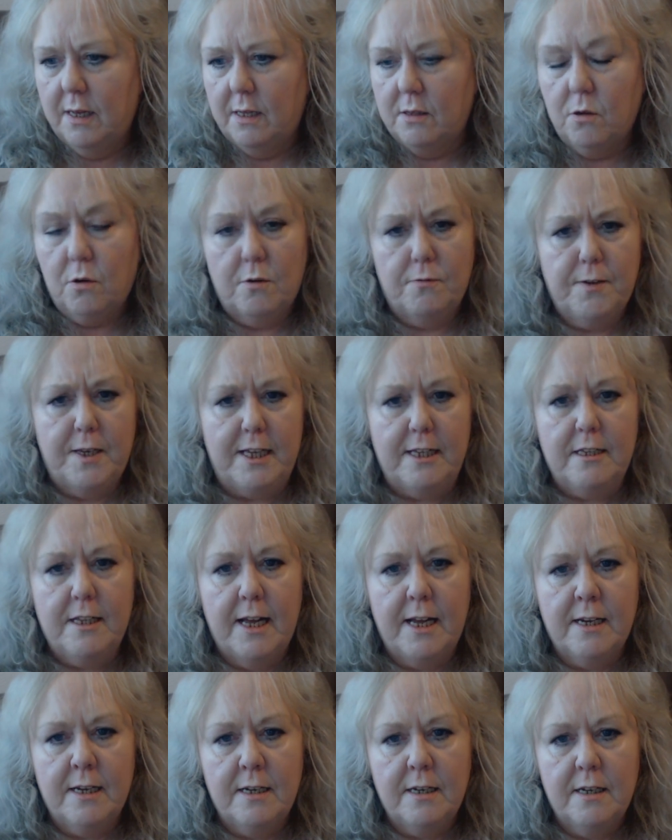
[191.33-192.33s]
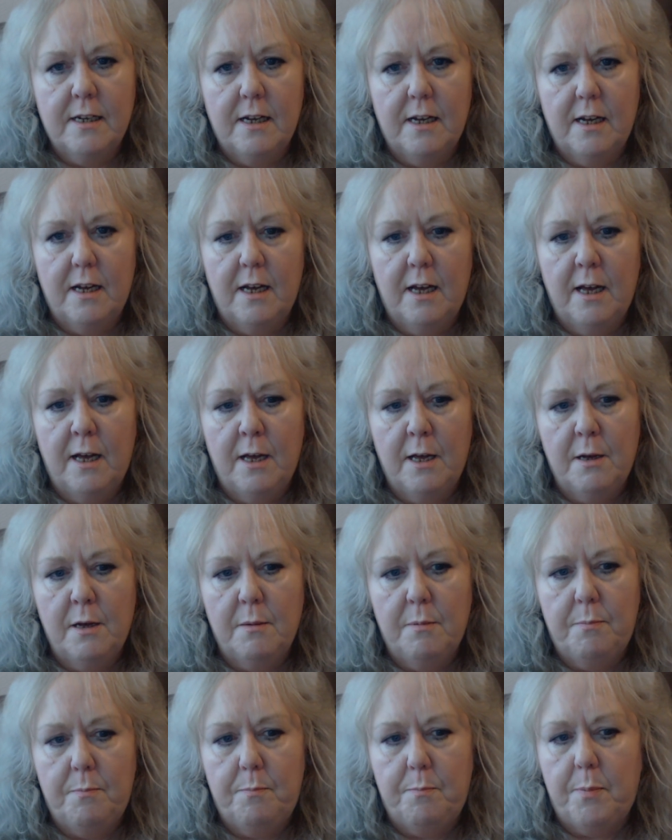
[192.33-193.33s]
a lot of healing,
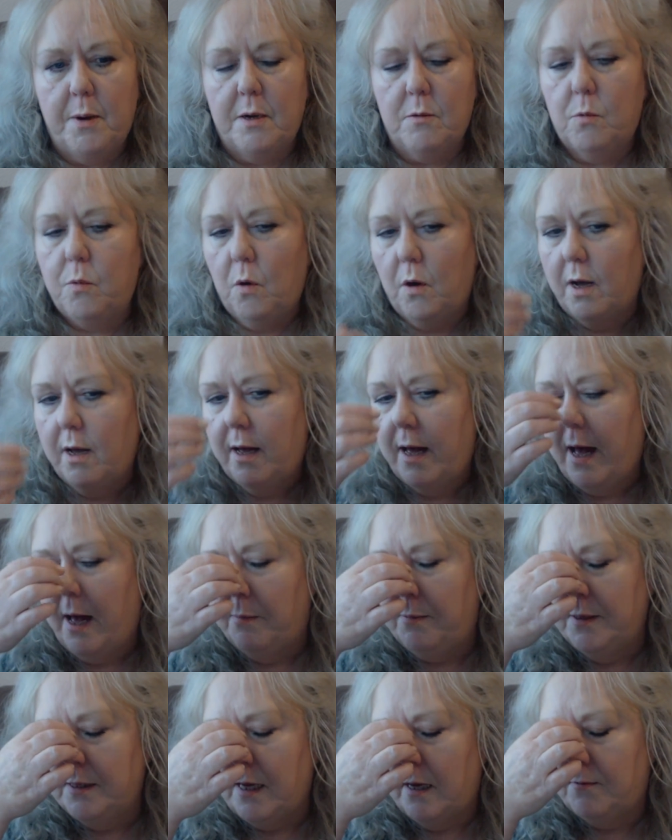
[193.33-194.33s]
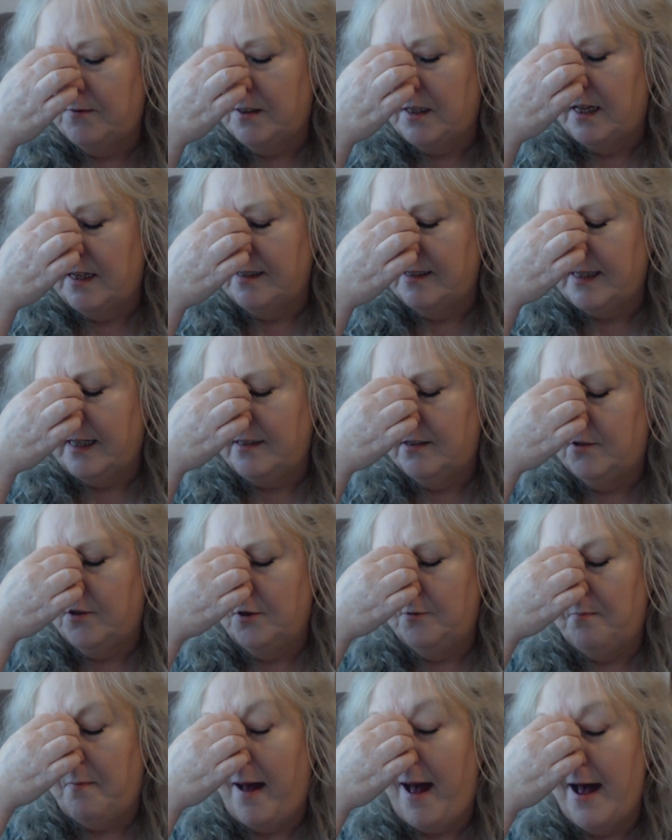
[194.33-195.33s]
uh, but what happened after that is I
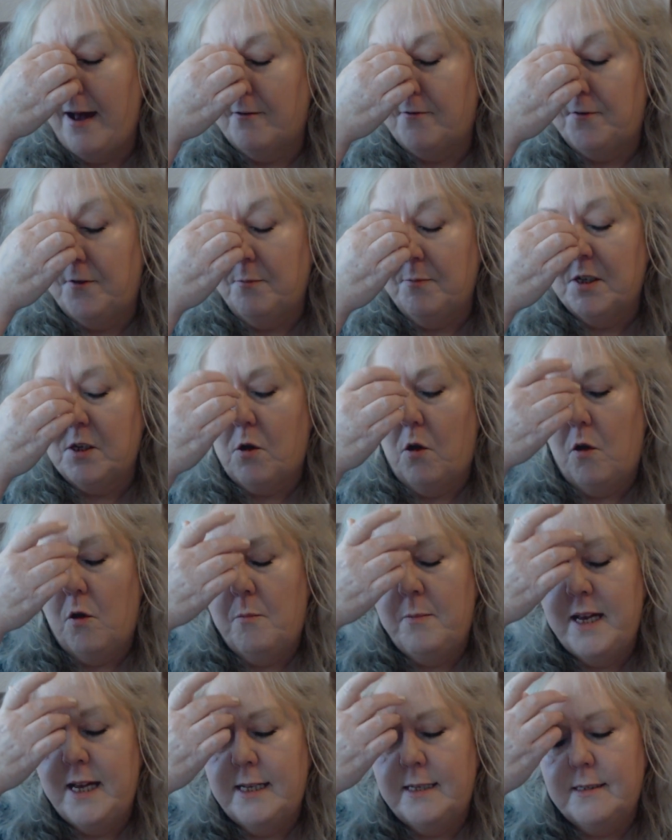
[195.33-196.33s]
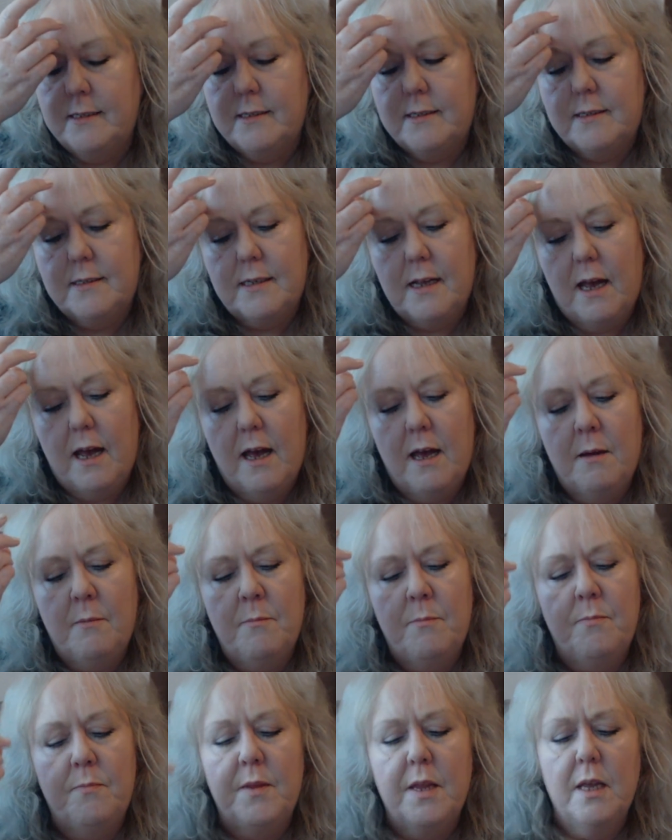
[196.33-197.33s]
stood back from the comments,
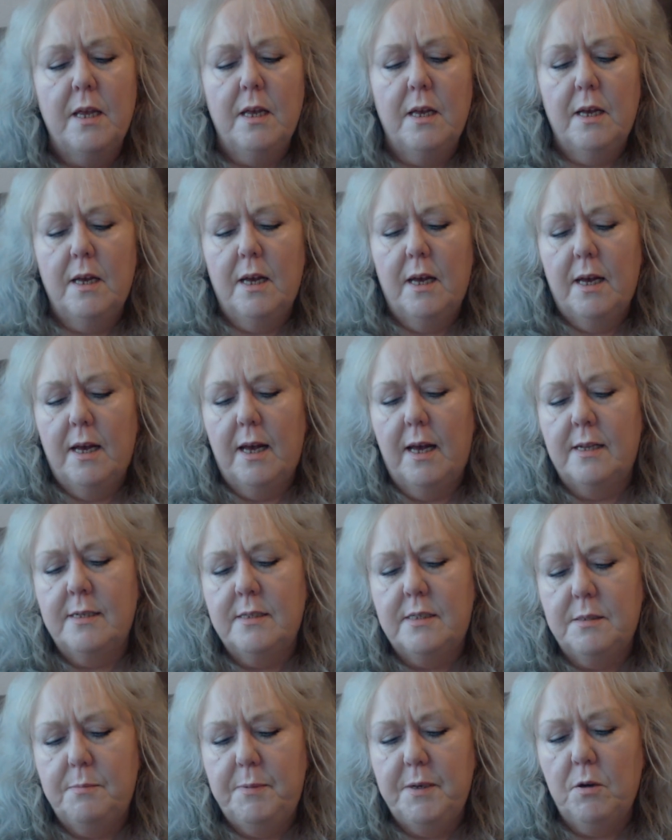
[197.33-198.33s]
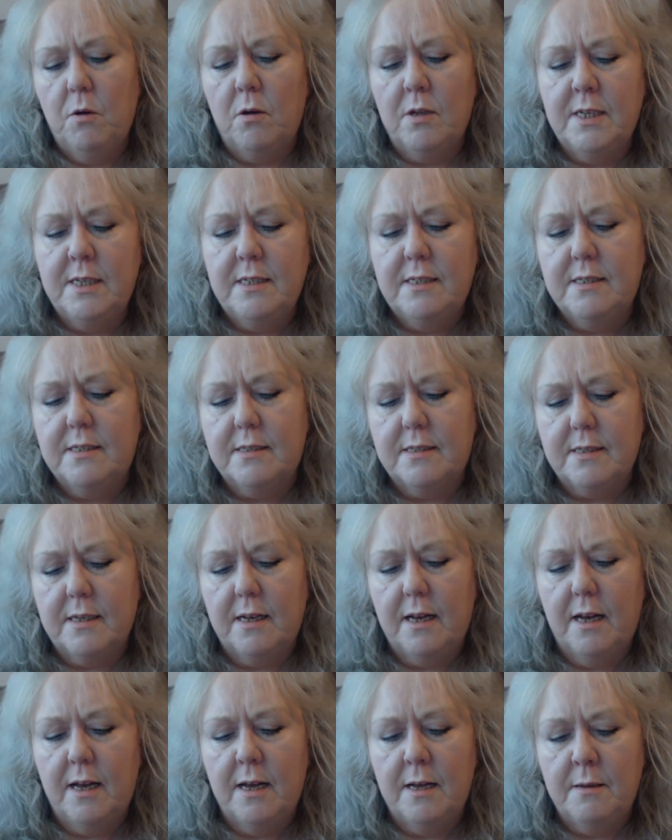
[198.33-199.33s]
um, and to be honest,
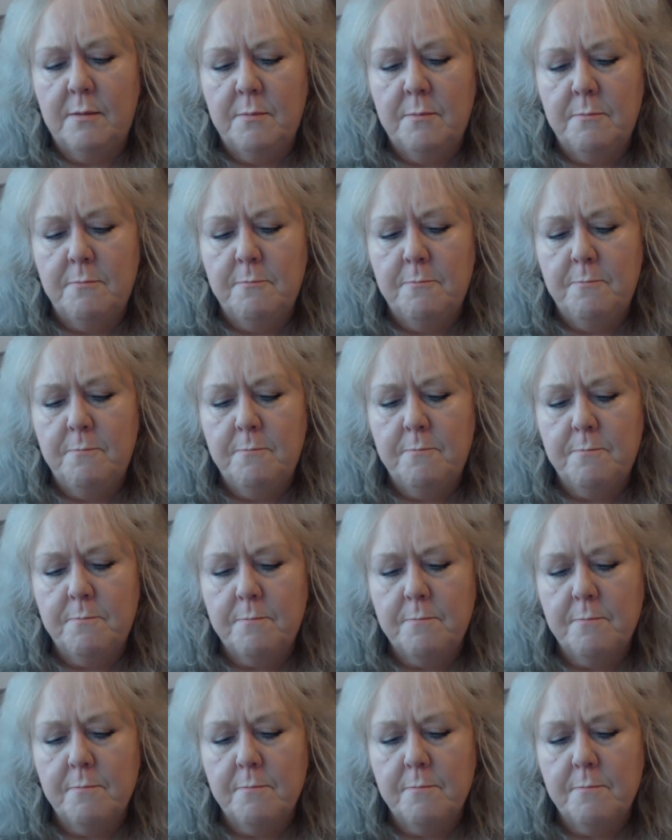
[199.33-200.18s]
um,